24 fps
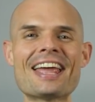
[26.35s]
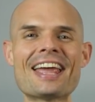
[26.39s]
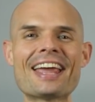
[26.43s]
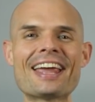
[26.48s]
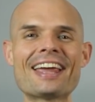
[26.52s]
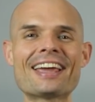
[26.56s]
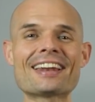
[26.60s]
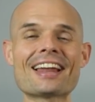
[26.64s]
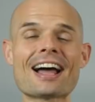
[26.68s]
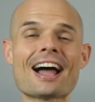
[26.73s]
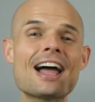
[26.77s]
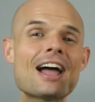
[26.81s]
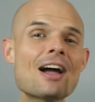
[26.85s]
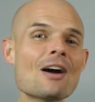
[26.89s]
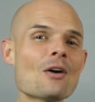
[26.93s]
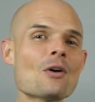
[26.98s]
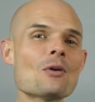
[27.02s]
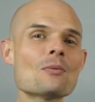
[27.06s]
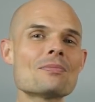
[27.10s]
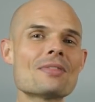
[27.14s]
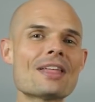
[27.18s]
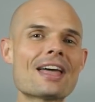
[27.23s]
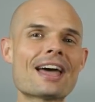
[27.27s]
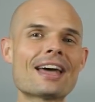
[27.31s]
and I
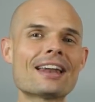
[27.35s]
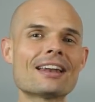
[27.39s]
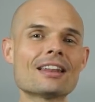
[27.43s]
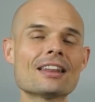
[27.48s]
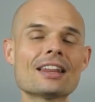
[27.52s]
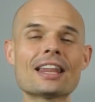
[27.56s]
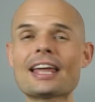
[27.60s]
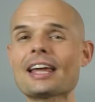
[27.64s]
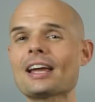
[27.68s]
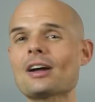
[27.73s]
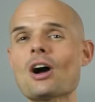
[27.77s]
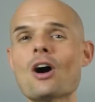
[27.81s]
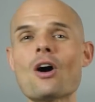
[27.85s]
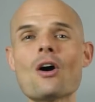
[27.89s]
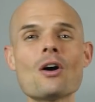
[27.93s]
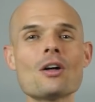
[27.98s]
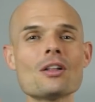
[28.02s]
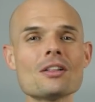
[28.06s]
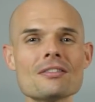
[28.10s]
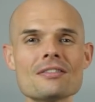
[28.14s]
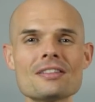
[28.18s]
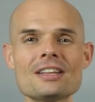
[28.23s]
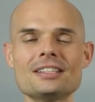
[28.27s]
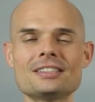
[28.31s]
hope that, like
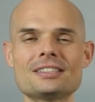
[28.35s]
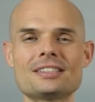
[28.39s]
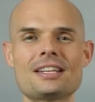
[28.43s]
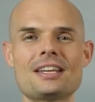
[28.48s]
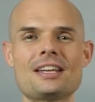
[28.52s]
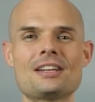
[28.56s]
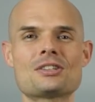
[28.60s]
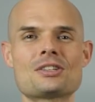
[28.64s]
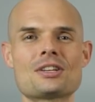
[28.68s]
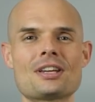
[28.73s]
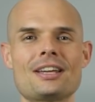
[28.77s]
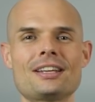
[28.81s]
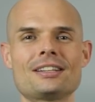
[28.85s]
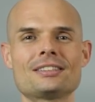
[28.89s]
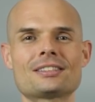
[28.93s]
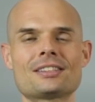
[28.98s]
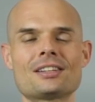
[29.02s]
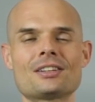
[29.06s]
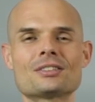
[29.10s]
all these teachings,